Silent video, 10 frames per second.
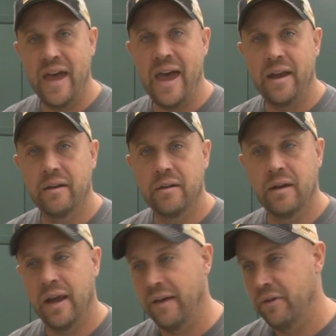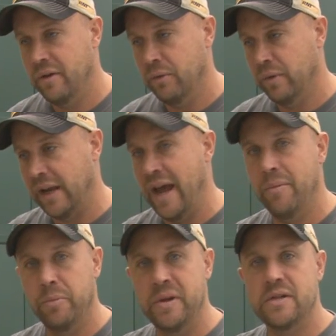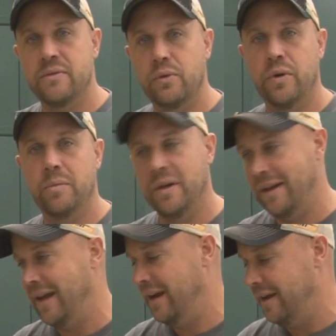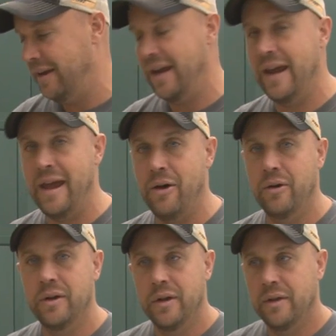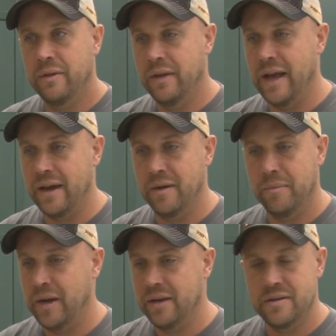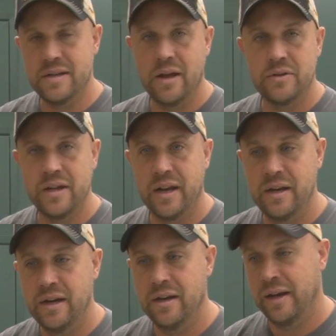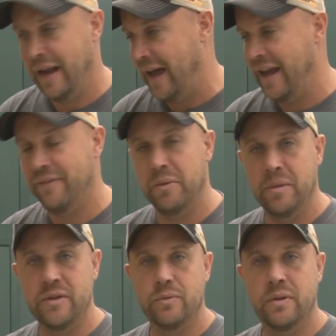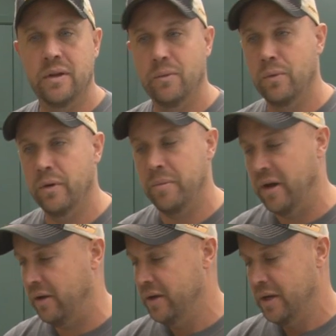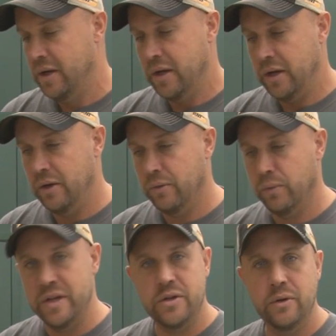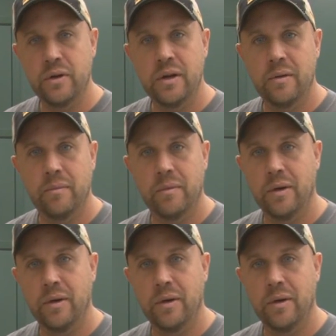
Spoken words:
that and have a reliable piece of equipment day in and day out that I can make the sounds that I need and not have to mess with it and worry about, retuning it,